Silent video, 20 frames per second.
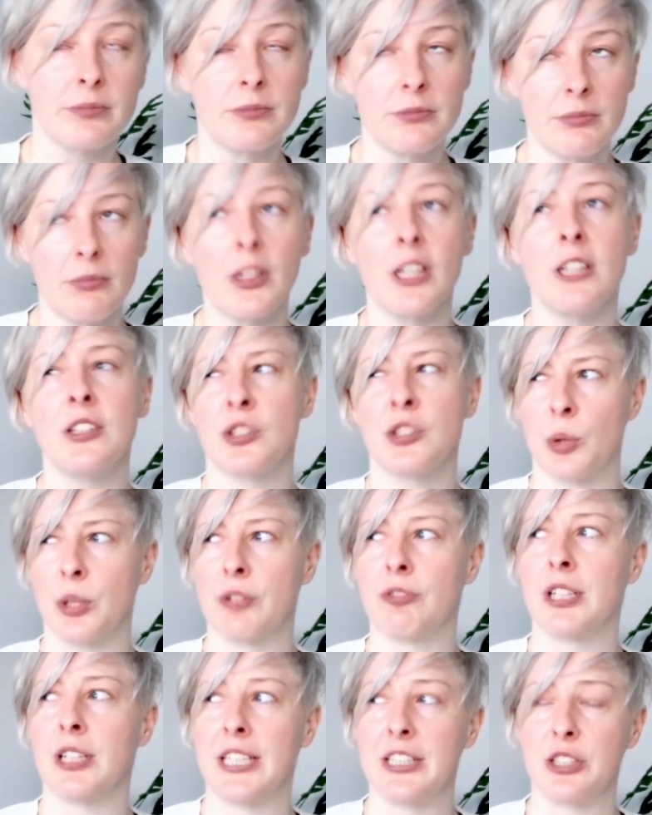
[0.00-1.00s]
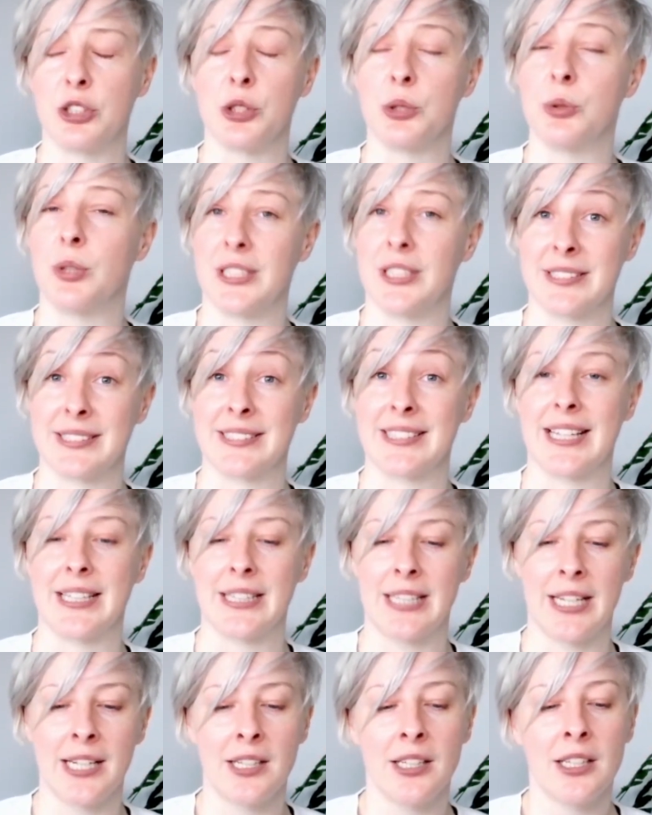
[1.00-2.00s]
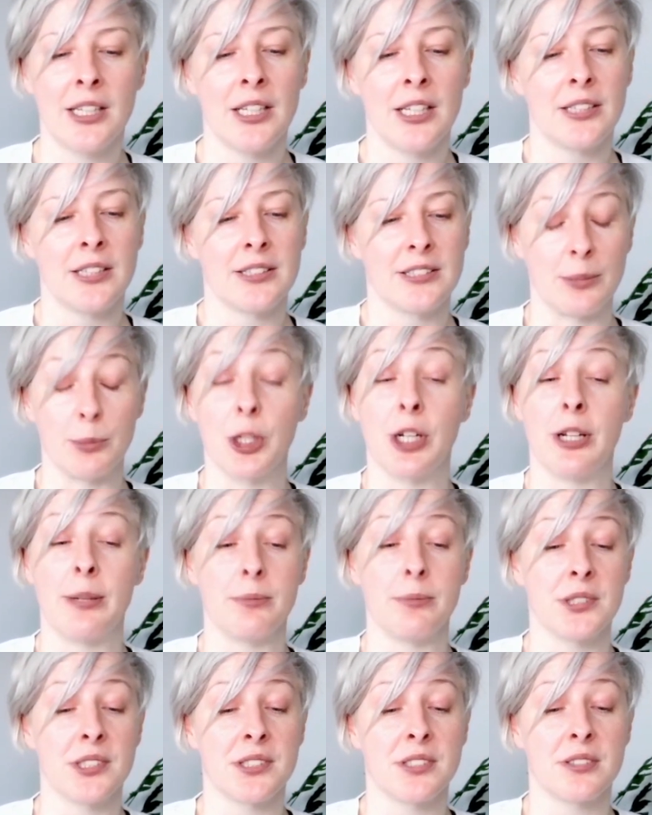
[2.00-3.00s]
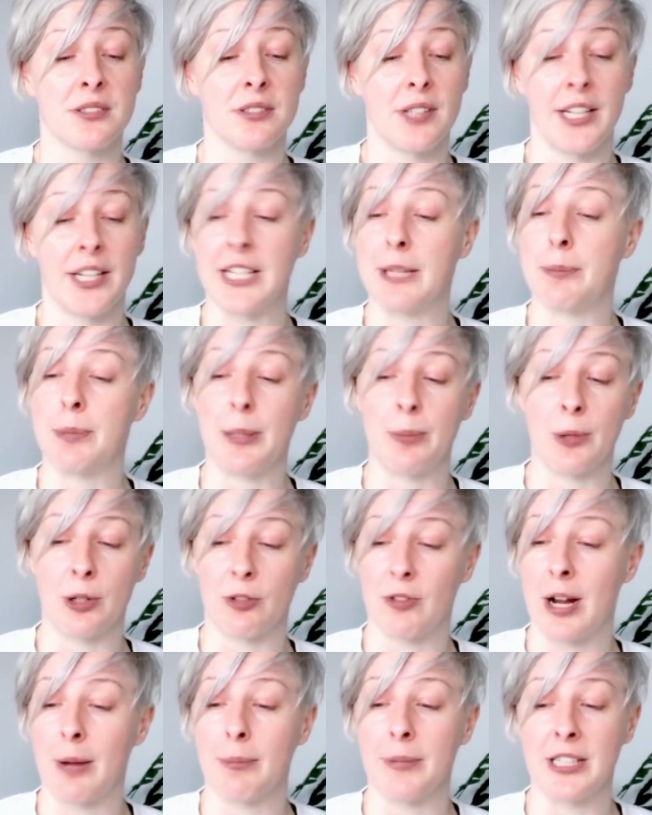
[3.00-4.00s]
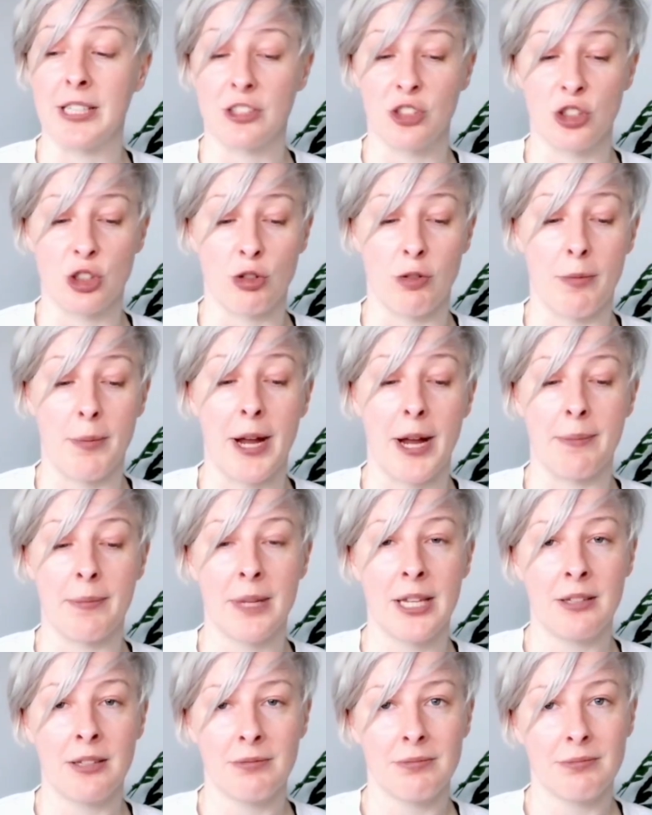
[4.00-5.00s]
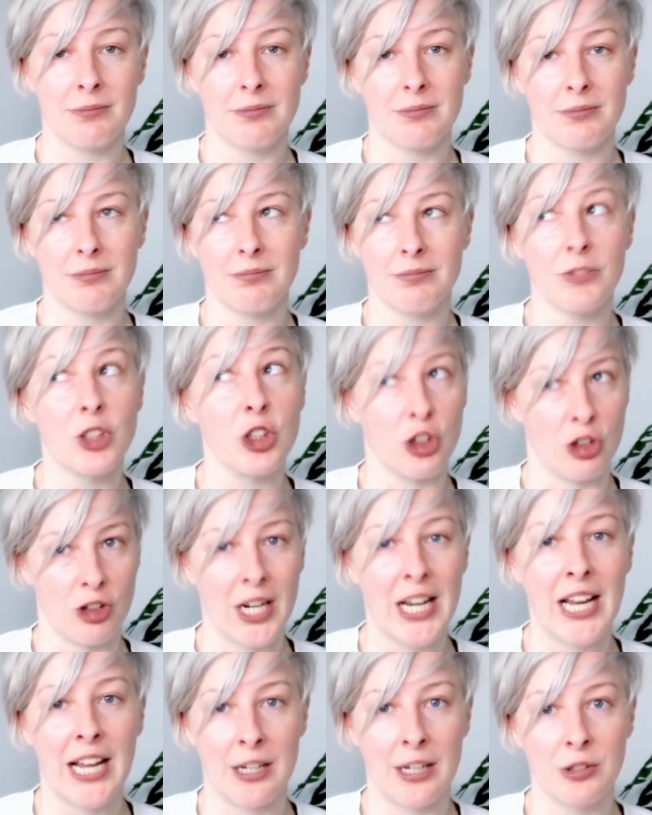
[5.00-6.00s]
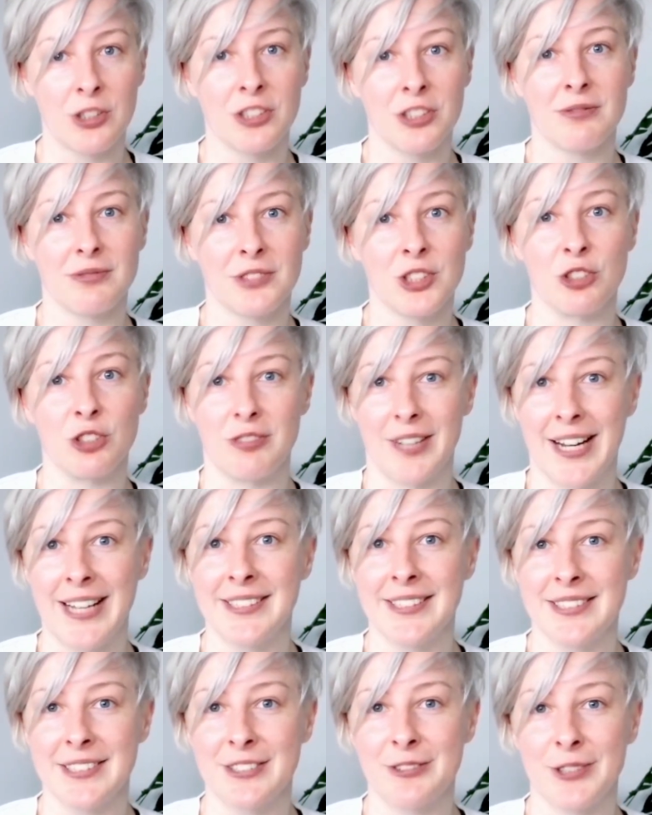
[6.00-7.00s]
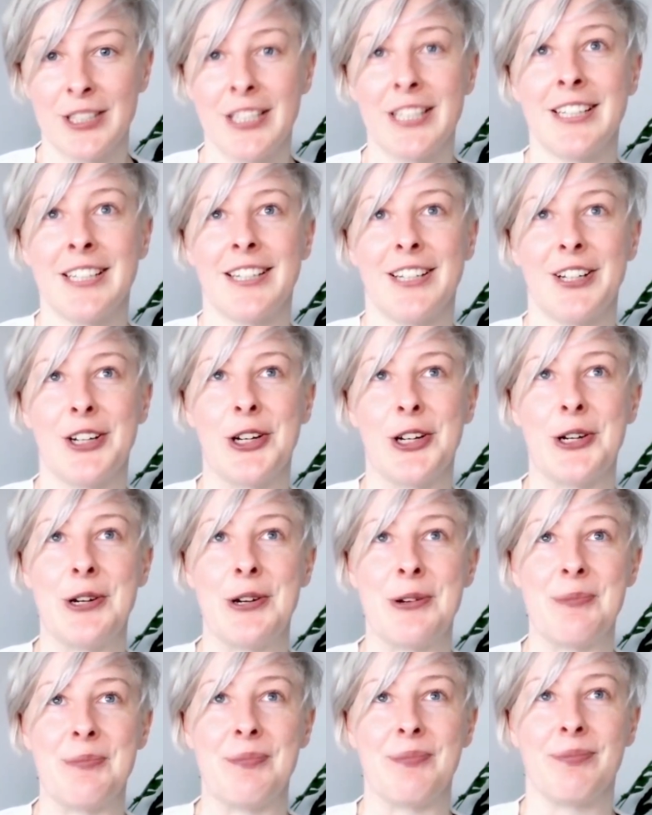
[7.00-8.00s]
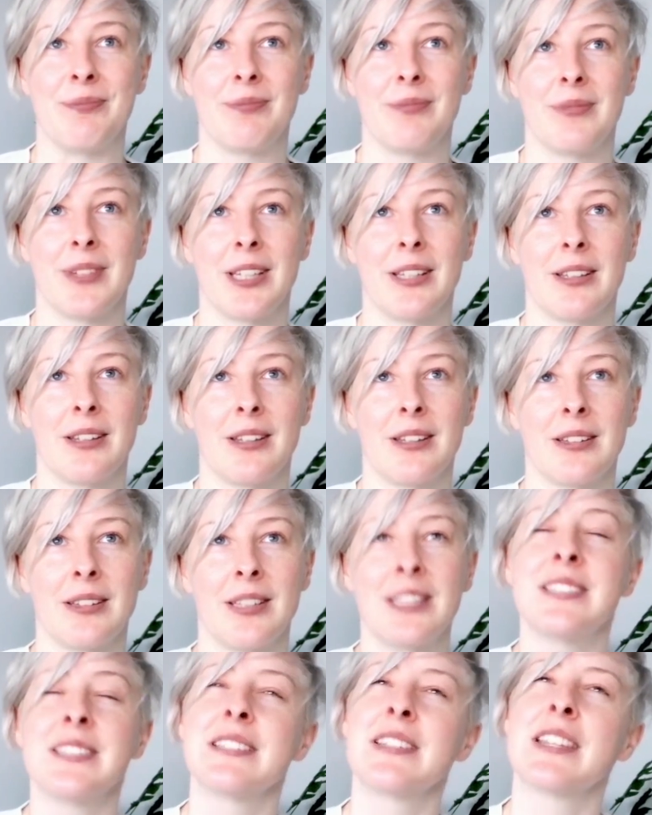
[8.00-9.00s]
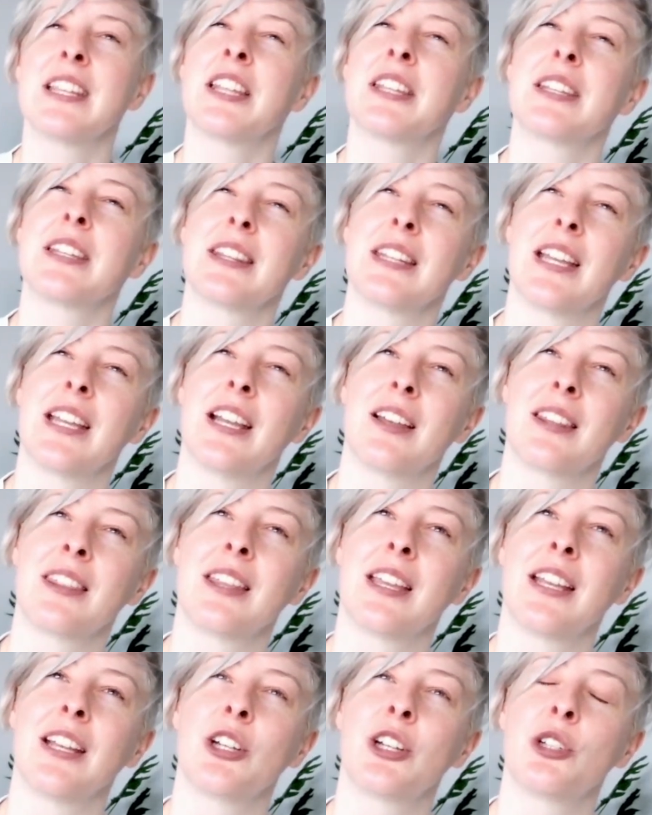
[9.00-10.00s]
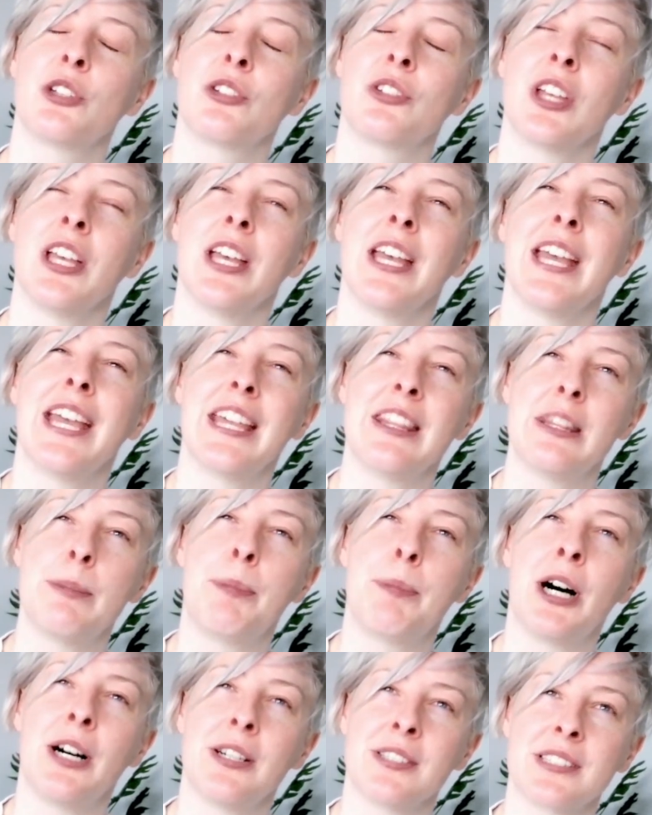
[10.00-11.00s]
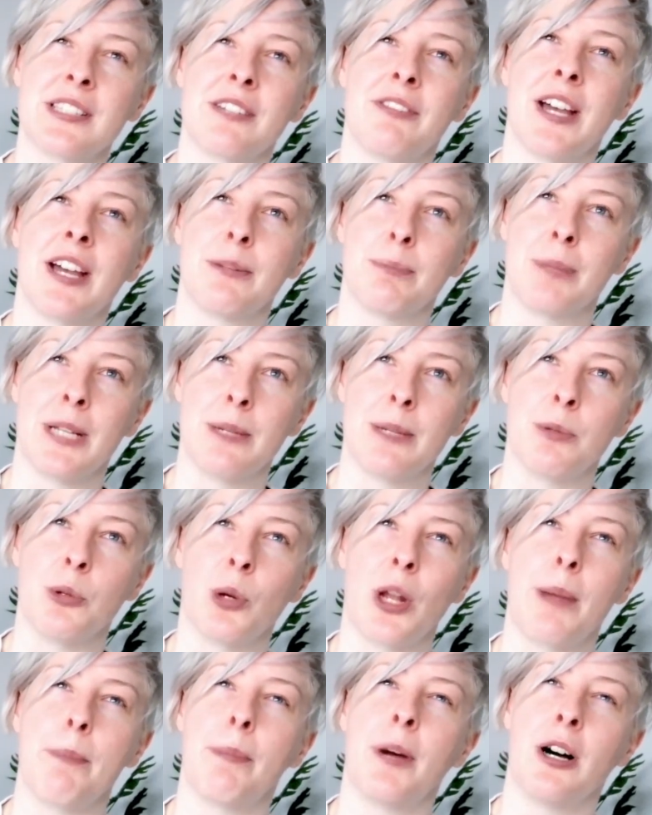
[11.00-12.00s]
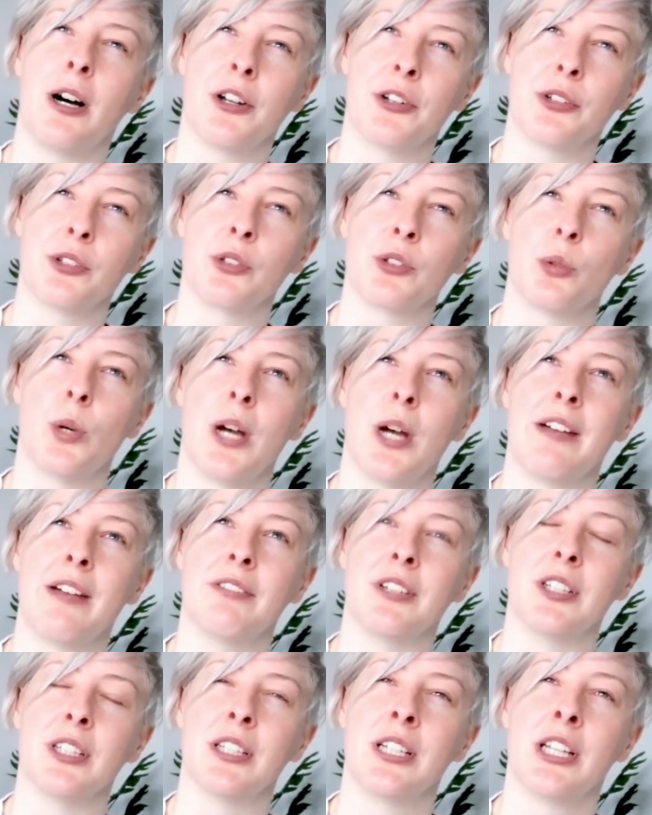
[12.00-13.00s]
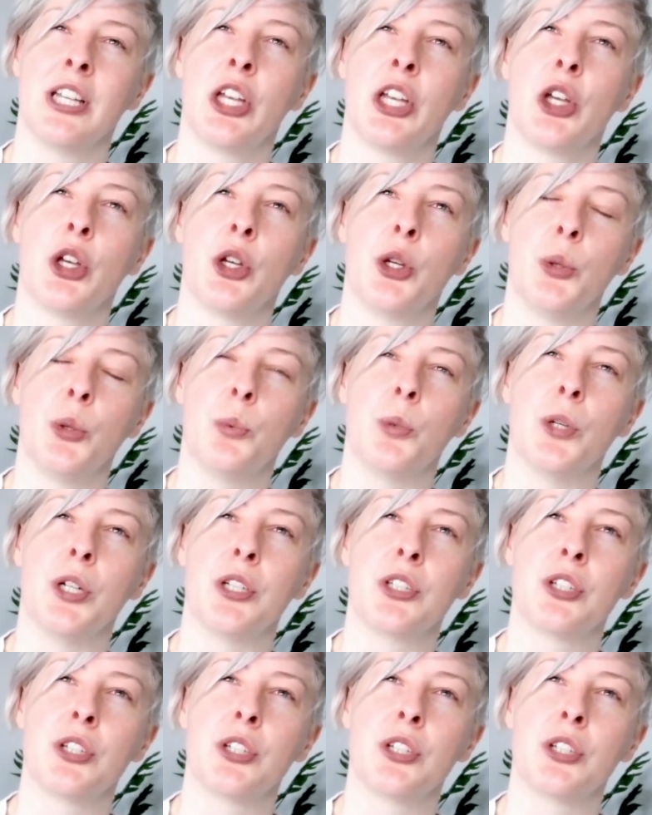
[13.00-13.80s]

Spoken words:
So I really do understand that. Sometimes I need people around me to just remind me, you're allowed to rest. This is the other thing, I think, because in the past I've had people like partners or whatever who would,